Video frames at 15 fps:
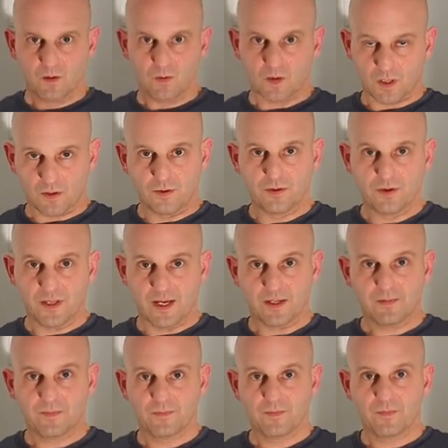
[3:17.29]
What I'll do
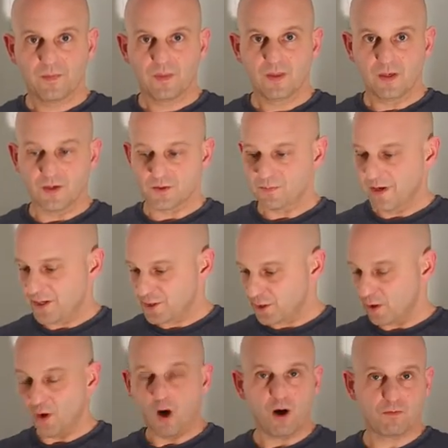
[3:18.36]
then is
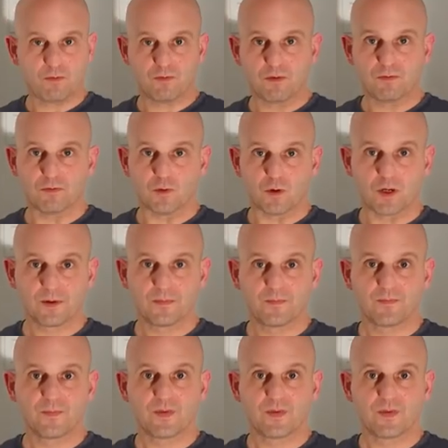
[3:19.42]
measure off of the floor